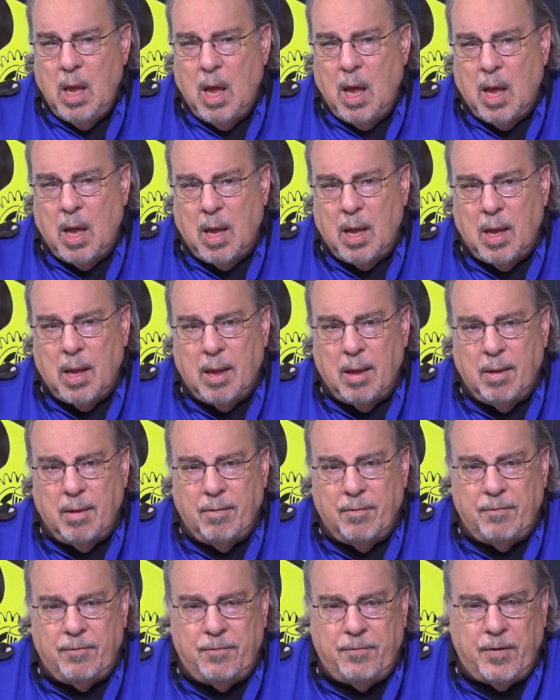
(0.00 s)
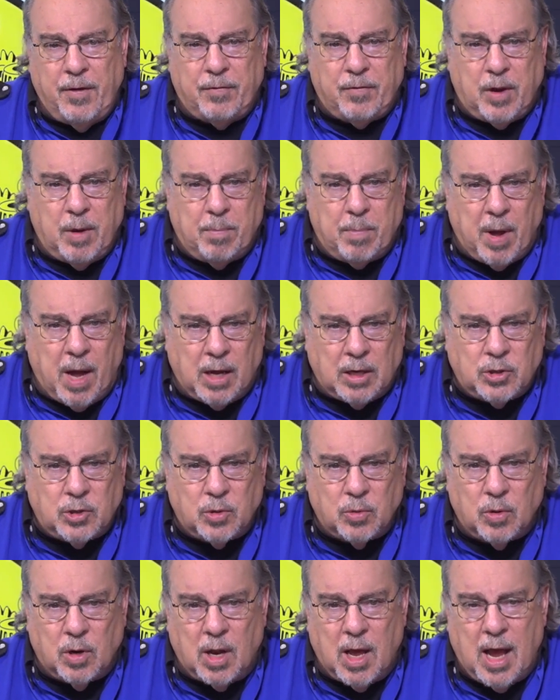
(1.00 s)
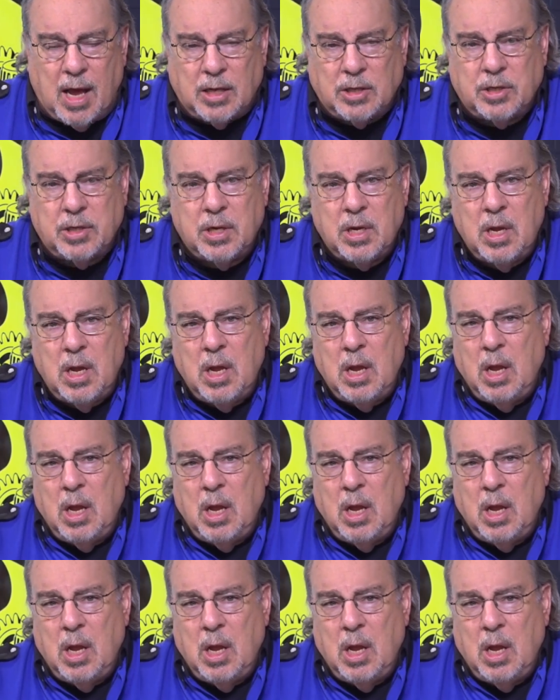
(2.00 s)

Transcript: $50 or less.